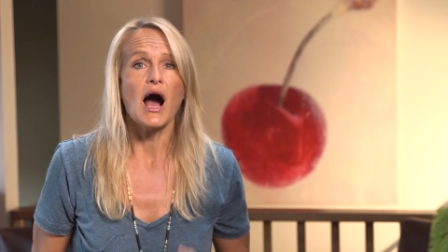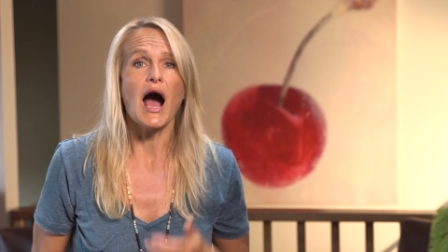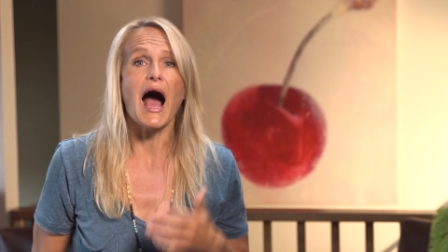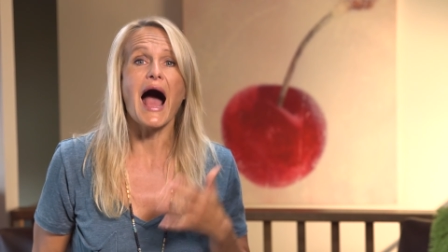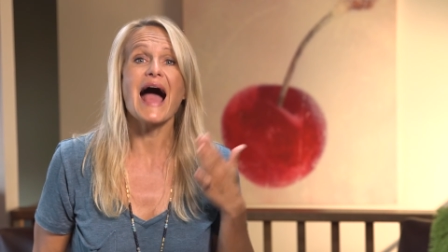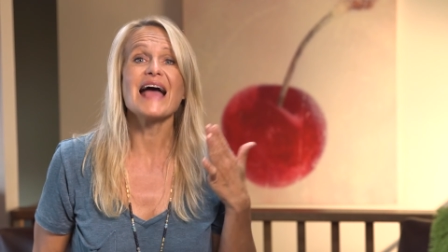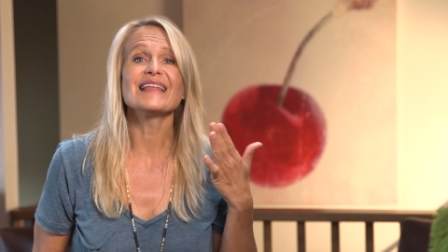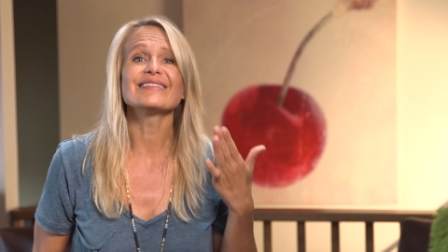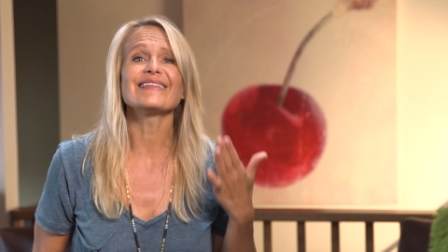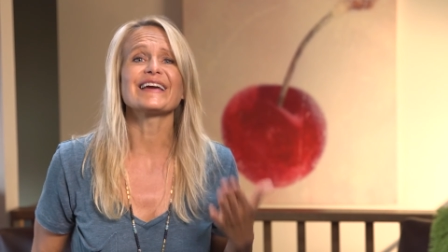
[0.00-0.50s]

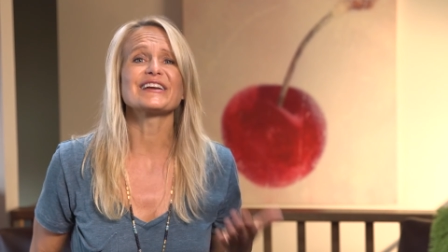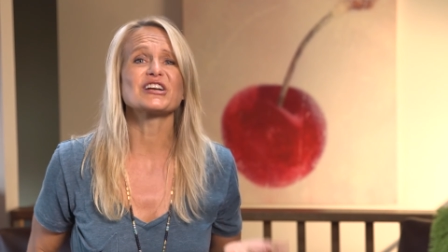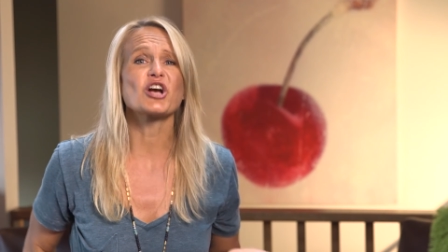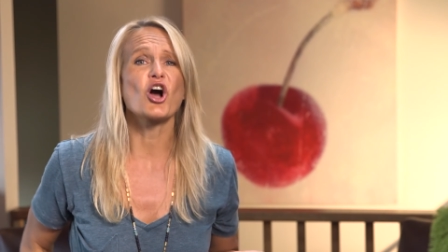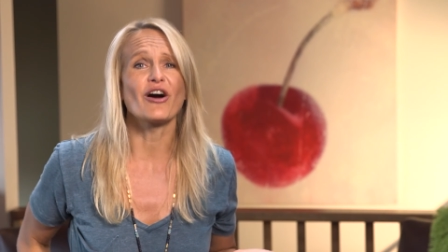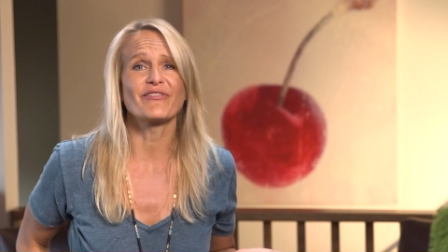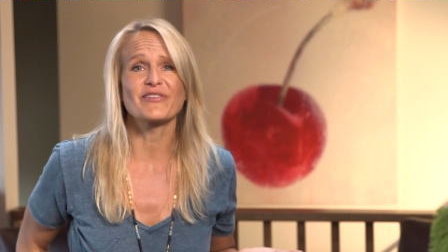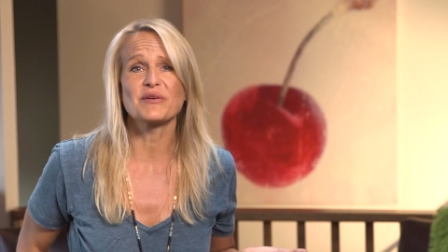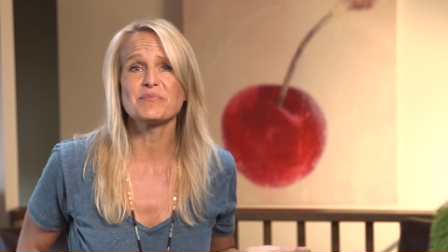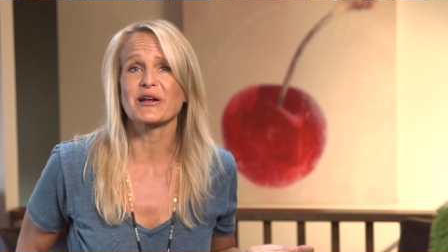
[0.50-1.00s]
I like
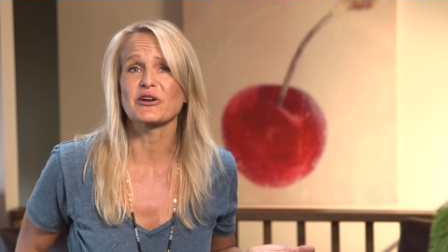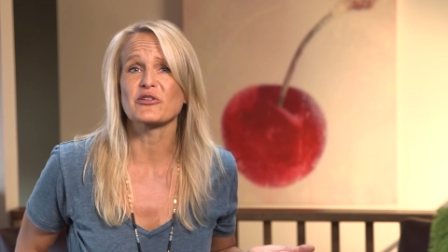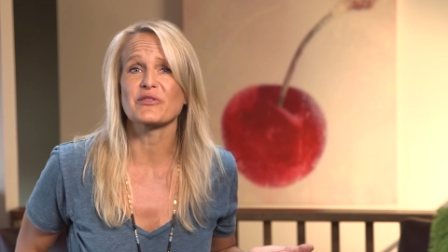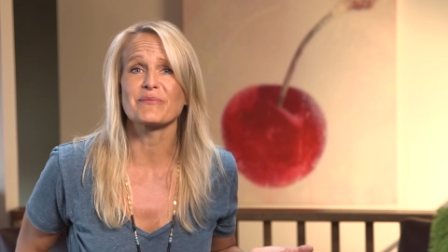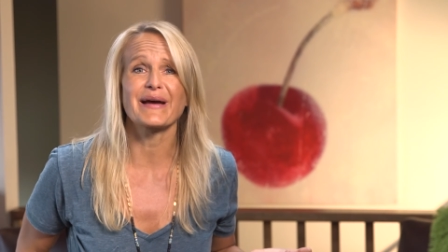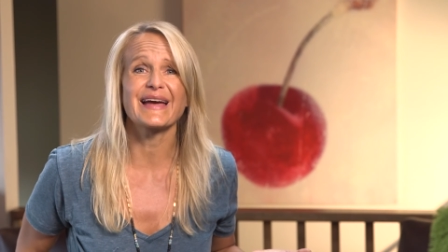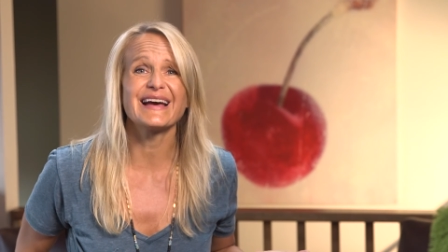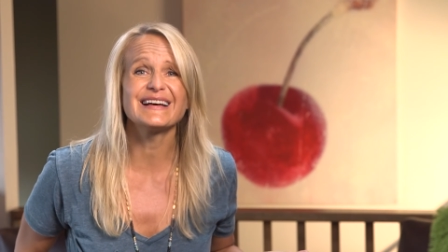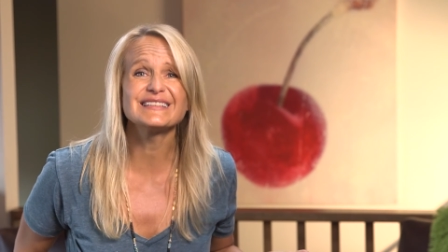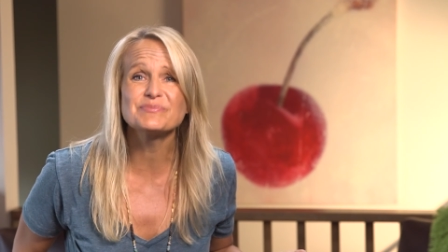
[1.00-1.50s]
coffee better than
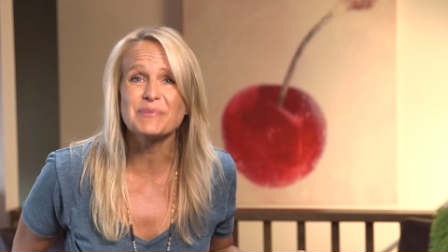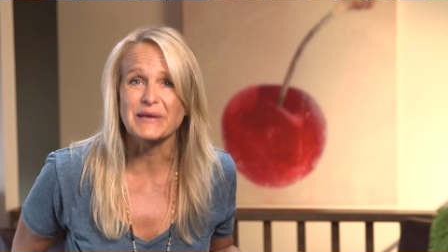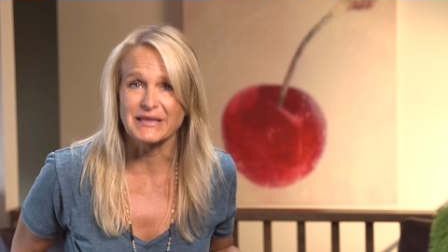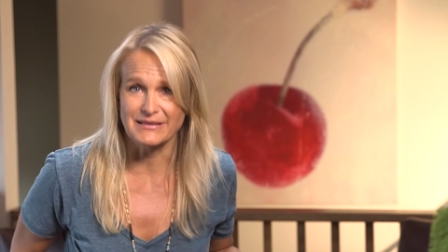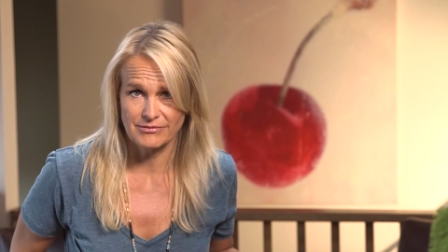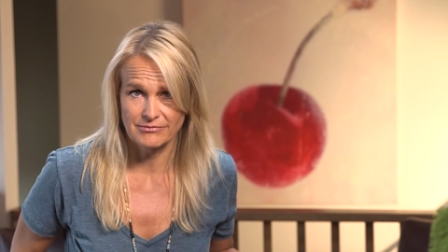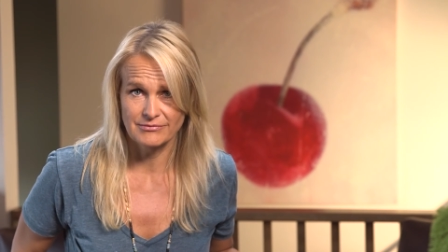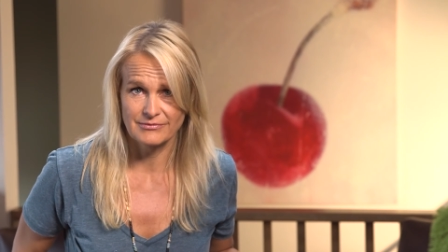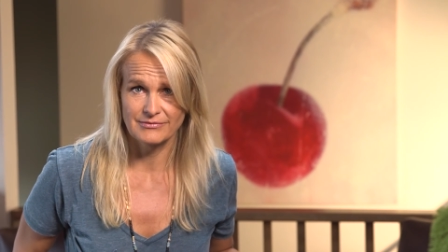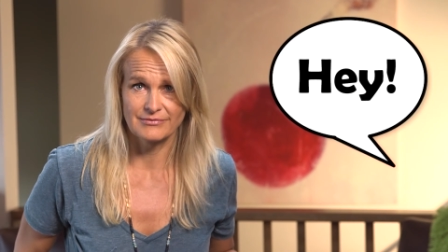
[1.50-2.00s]
my
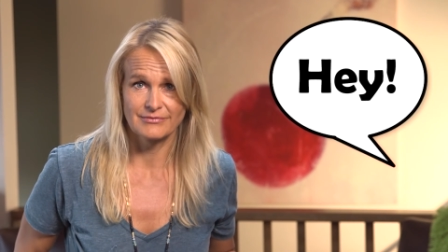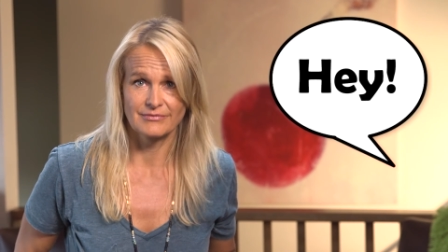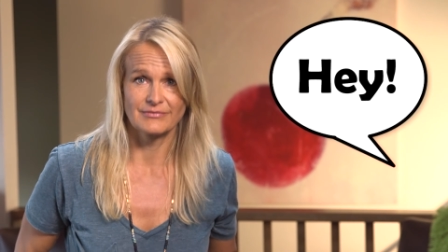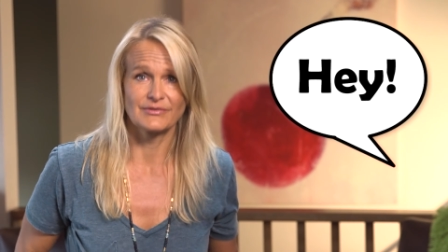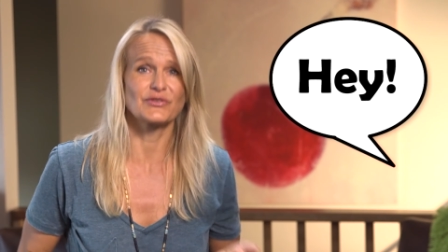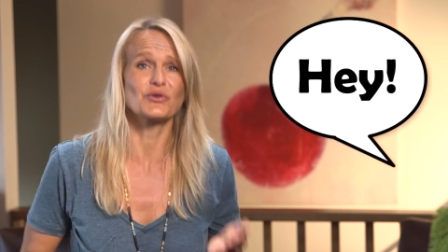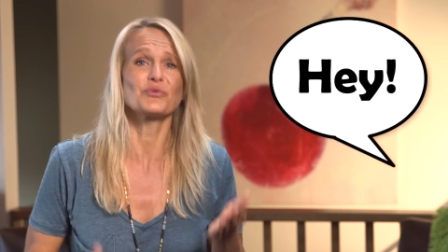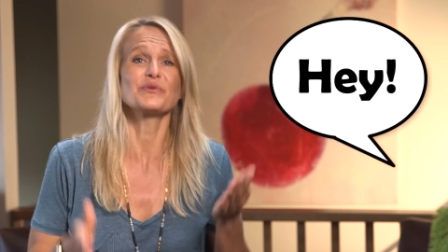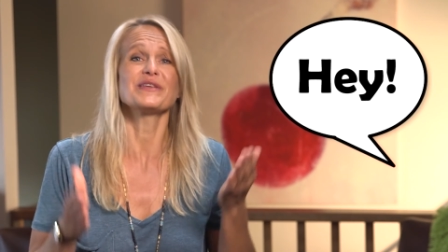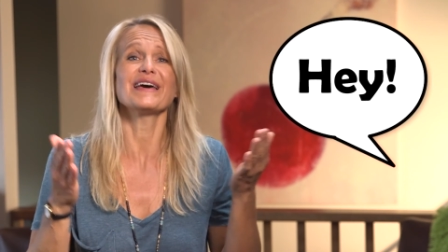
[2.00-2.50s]
husband.
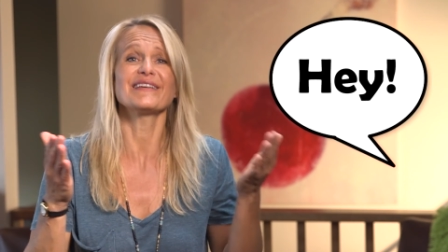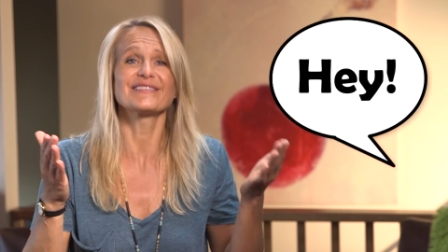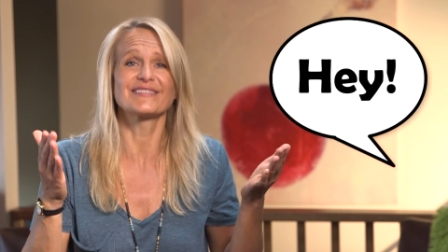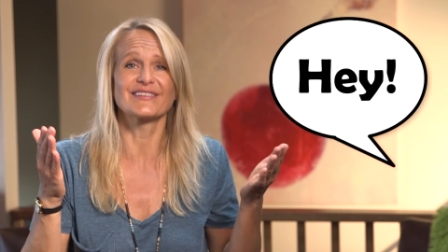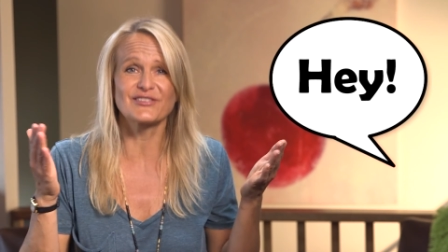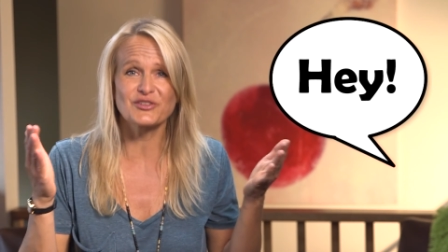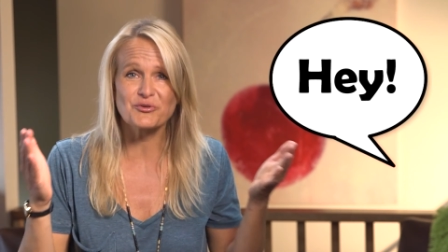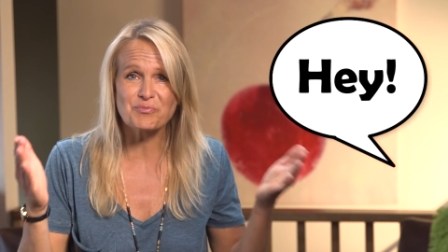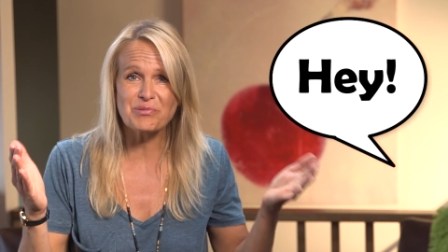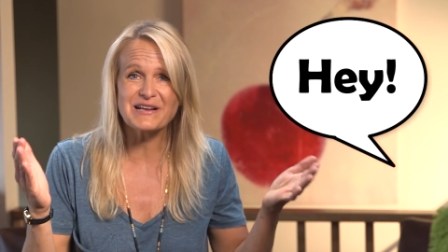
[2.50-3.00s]
So, yes,
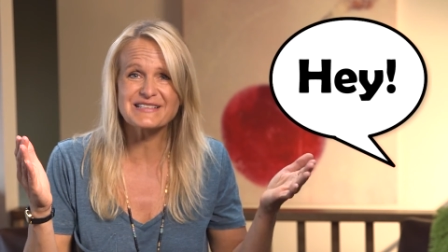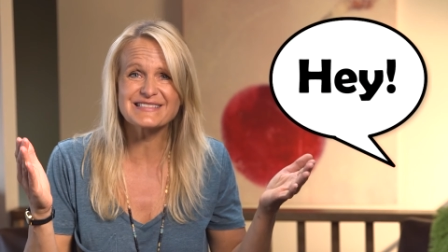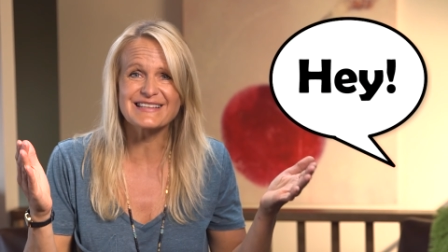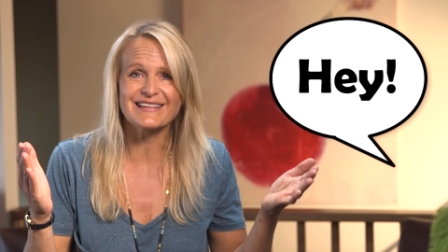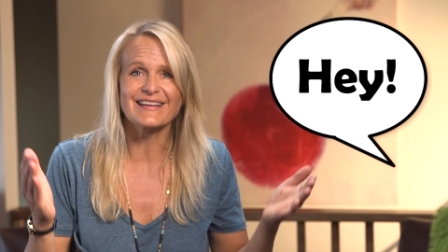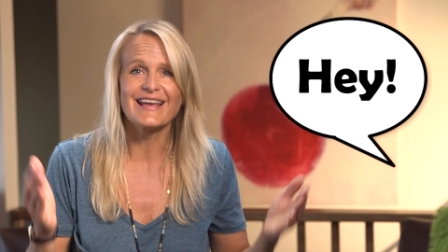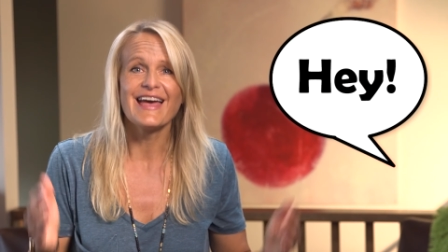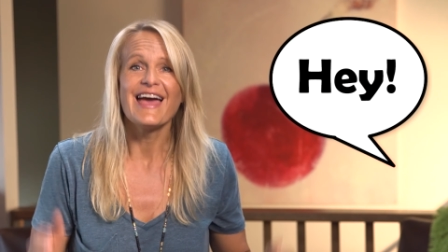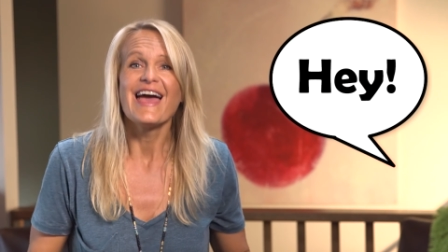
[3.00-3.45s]
it's depressing.